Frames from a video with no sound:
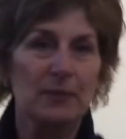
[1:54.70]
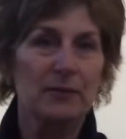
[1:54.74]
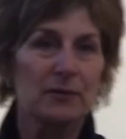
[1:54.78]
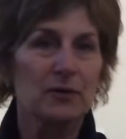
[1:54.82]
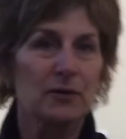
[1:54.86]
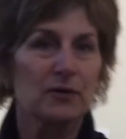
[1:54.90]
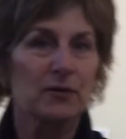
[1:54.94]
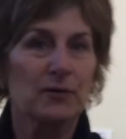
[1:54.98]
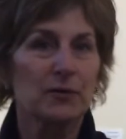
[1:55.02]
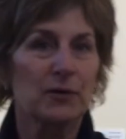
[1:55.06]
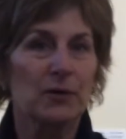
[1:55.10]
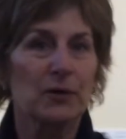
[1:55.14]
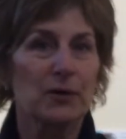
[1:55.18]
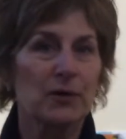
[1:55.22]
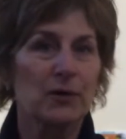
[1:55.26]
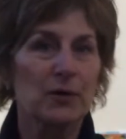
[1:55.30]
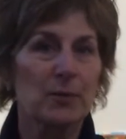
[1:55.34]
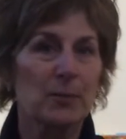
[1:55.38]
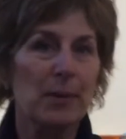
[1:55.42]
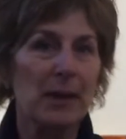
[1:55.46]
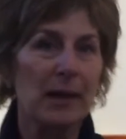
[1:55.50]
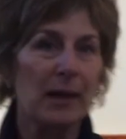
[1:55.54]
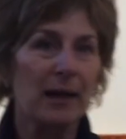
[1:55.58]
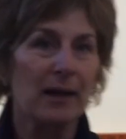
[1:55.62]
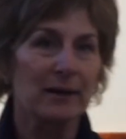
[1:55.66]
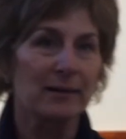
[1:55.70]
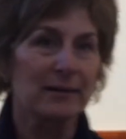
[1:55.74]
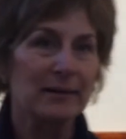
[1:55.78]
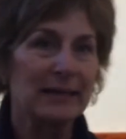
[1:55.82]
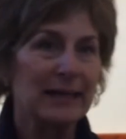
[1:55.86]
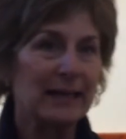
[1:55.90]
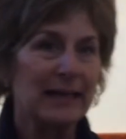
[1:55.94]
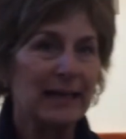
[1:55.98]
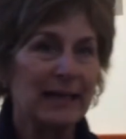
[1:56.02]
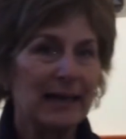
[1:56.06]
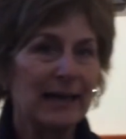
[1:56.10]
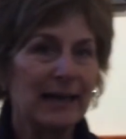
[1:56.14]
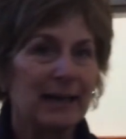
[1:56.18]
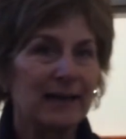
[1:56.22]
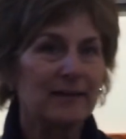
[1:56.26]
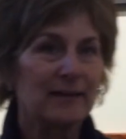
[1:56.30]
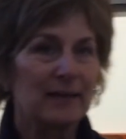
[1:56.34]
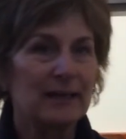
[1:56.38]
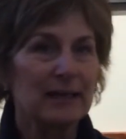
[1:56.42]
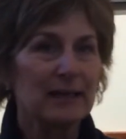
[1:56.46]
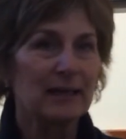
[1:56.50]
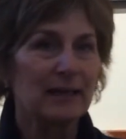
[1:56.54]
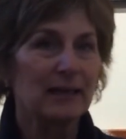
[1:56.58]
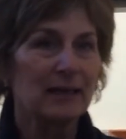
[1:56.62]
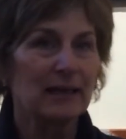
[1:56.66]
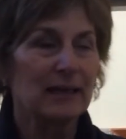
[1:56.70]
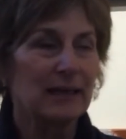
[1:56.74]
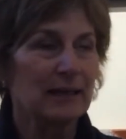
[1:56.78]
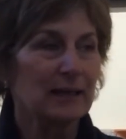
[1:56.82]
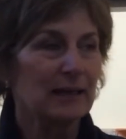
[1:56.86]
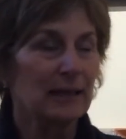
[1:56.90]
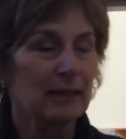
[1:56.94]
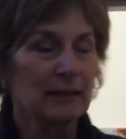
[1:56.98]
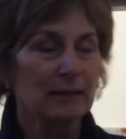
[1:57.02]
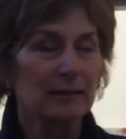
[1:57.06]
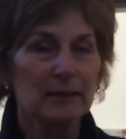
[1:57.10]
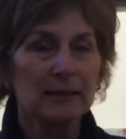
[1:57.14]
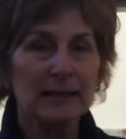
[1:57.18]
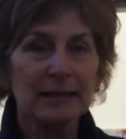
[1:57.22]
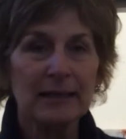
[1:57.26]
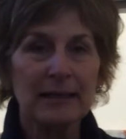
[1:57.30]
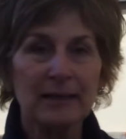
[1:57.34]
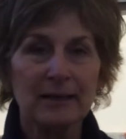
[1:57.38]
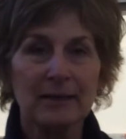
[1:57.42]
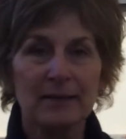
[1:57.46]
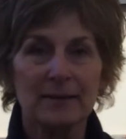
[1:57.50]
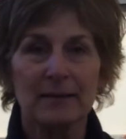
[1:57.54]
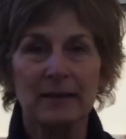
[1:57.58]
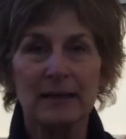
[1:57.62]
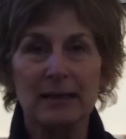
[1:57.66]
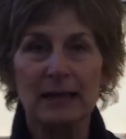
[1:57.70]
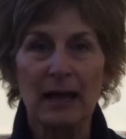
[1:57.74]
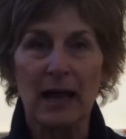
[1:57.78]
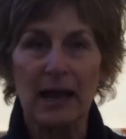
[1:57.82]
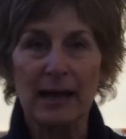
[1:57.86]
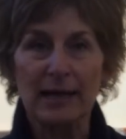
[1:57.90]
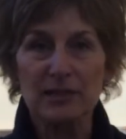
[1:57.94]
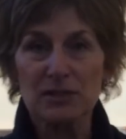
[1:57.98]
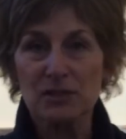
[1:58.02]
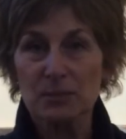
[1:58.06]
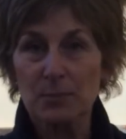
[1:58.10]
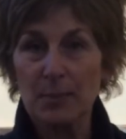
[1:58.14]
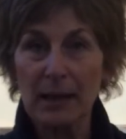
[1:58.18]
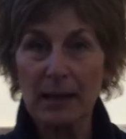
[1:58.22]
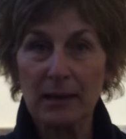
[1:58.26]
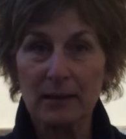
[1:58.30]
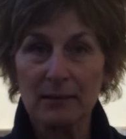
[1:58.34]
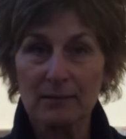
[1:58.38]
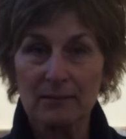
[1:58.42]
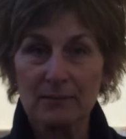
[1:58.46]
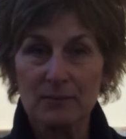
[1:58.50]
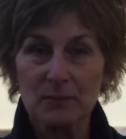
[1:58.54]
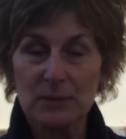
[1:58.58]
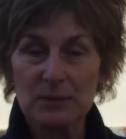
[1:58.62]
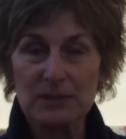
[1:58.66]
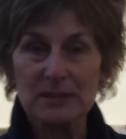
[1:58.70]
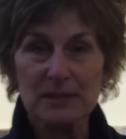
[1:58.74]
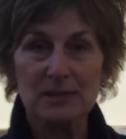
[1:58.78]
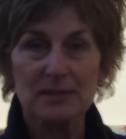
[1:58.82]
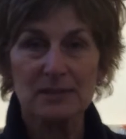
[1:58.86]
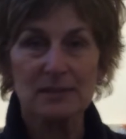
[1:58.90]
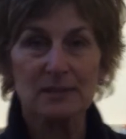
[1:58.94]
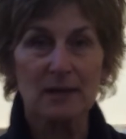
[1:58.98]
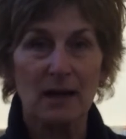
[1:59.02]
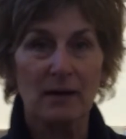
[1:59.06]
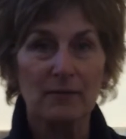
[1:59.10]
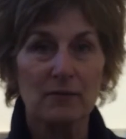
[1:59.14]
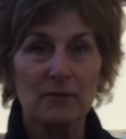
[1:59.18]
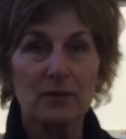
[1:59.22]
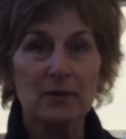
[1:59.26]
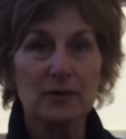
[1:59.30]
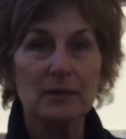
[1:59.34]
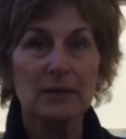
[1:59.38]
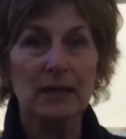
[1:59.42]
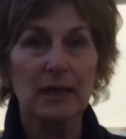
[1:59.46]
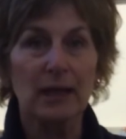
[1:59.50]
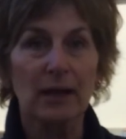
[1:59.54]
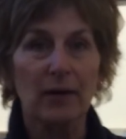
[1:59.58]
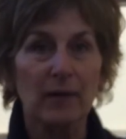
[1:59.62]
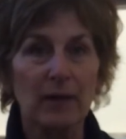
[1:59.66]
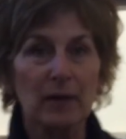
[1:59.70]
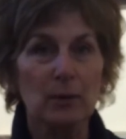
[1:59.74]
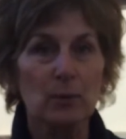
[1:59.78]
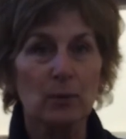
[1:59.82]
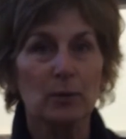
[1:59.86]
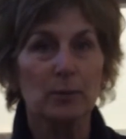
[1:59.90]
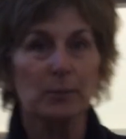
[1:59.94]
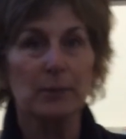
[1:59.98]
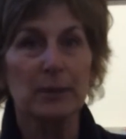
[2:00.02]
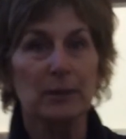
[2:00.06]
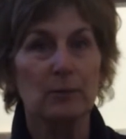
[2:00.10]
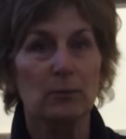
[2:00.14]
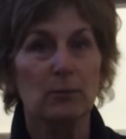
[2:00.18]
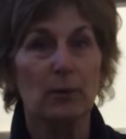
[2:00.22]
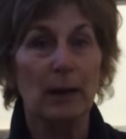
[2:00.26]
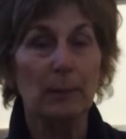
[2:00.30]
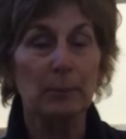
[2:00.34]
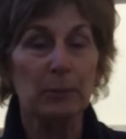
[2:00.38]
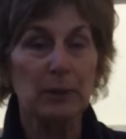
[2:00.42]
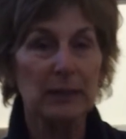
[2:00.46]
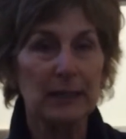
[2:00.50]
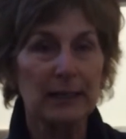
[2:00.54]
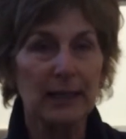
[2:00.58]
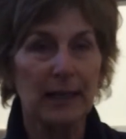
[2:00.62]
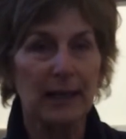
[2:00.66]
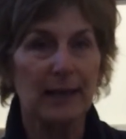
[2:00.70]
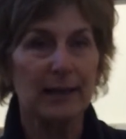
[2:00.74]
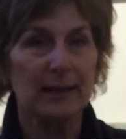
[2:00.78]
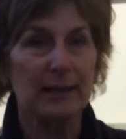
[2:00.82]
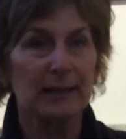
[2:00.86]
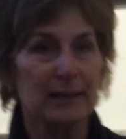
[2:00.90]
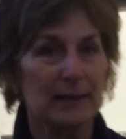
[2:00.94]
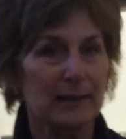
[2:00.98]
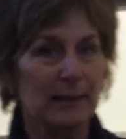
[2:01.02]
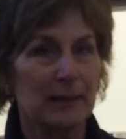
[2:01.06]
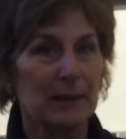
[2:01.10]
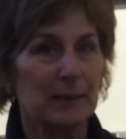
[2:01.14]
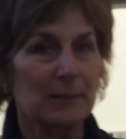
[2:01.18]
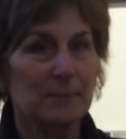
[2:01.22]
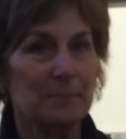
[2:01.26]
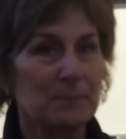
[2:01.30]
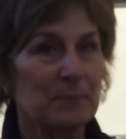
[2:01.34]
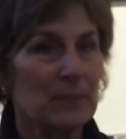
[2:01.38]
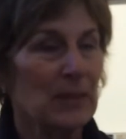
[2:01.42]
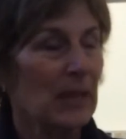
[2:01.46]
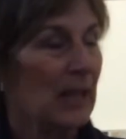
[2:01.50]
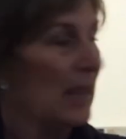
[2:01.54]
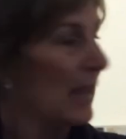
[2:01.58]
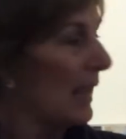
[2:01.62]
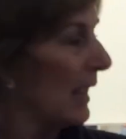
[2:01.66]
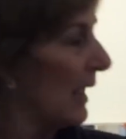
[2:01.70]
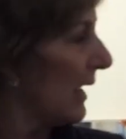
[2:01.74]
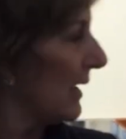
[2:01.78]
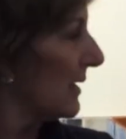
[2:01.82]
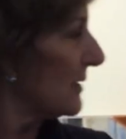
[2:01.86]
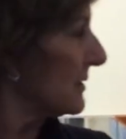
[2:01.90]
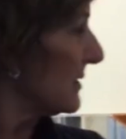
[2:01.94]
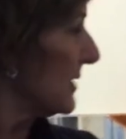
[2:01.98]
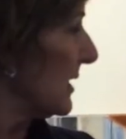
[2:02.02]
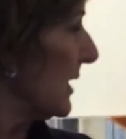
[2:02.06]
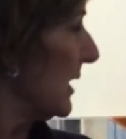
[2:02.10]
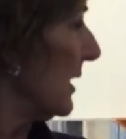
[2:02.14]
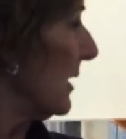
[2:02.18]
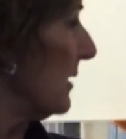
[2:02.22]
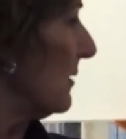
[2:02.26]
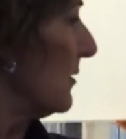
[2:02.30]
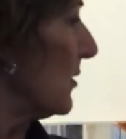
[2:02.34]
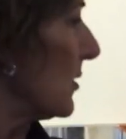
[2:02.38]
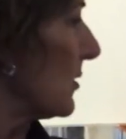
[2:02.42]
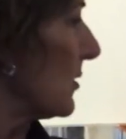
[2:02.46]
of you have heard about the in Italy, the Iceman was discovered. Gary will be replicating him as he